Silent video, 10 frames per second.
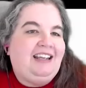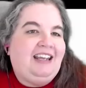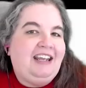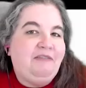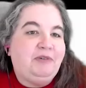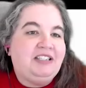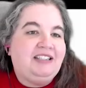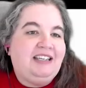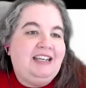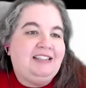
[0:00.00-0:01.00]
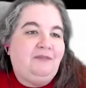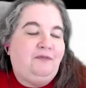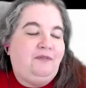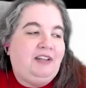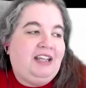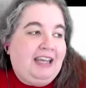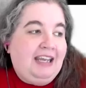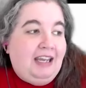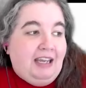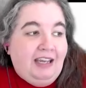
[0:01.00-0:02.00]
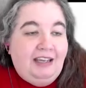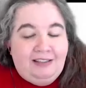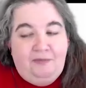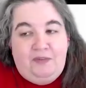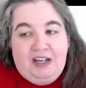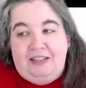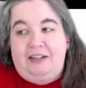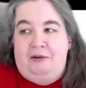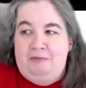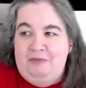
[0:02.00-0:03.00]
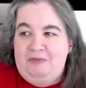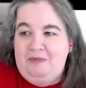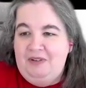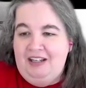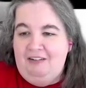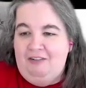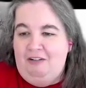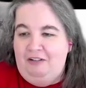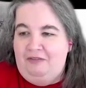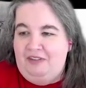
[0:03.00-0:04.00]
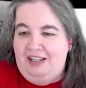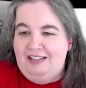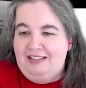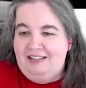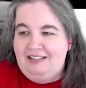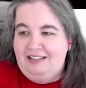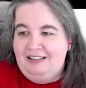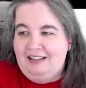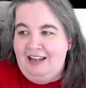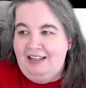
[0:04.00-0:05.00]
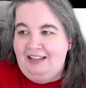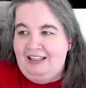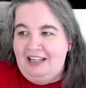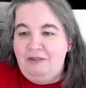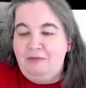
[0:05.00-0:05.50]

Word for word: he yeah. was he's a he is a victim in all of this like mm-hmm. he